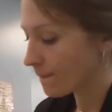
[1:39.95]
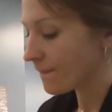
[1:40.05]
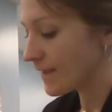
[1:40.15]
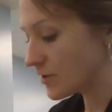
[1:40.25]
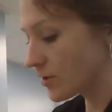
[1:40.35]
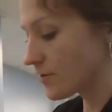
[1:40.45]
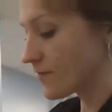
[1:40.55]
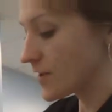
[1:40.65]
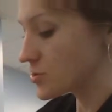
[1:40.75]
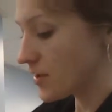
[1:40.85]
Then you're going to
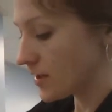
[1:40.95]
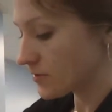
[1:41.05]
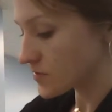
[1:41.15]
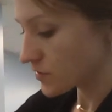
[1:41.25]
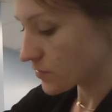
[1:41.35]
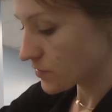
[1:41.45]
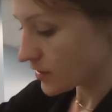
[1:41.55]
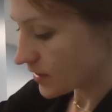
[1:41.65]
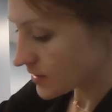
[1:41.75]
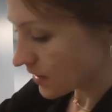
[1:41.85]
find your angle. So you're
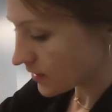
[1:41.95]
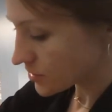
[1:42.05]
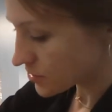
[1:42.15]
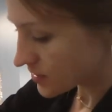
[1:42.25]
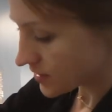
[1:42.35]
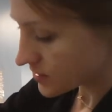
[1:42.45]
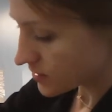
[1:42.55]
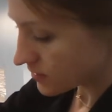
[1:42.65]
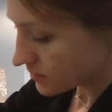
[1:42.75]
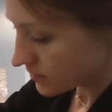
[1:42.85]
looking down at your
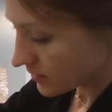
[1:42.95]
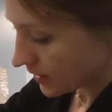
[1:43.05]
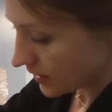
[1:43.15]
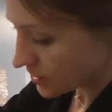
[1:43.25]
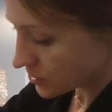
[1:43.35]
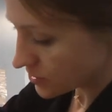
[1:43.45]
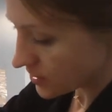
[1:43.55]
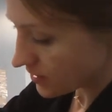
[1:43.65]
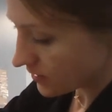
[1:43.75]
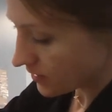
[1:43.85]
sensor and at your
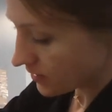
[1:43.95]
teeth,